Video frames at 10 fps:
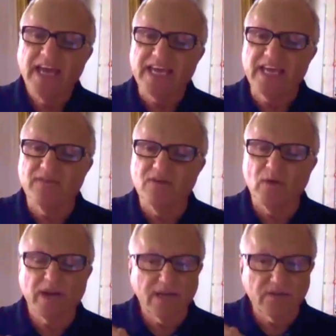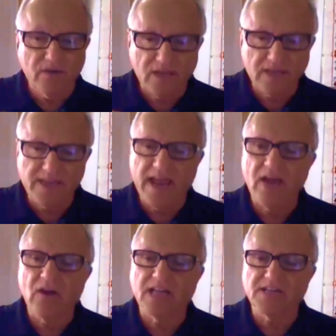Even when I took it
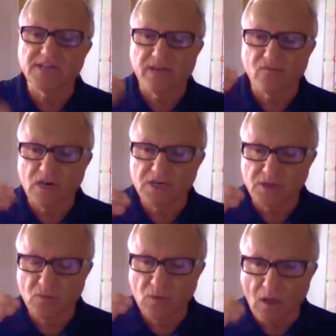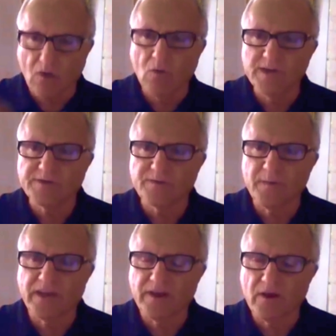down, I said Russia will always
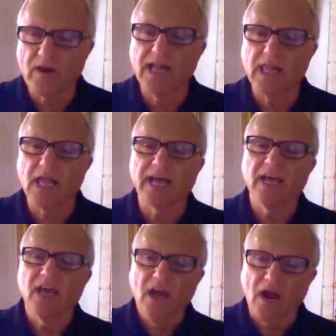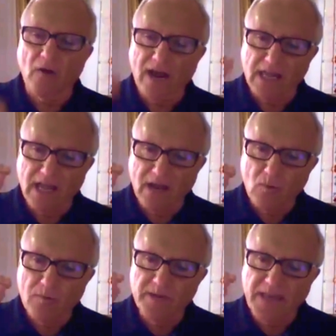remain our ally. Our ally
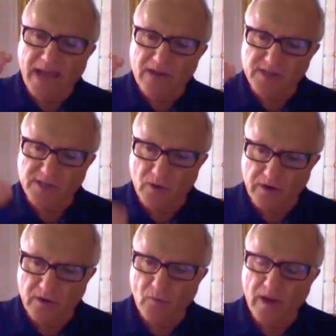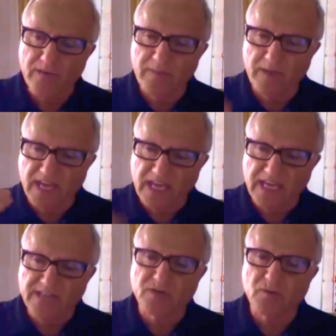will be now Saudi Arabia,
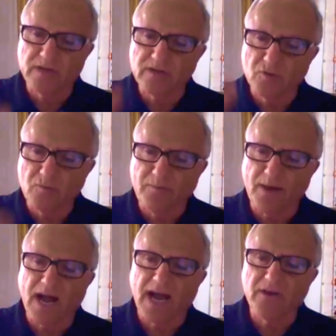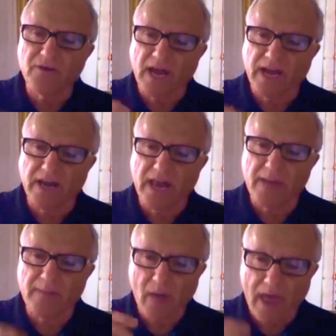Israel, Dubai, United Arab
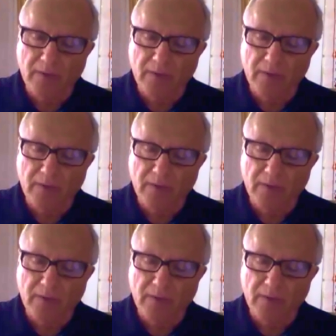Emirates.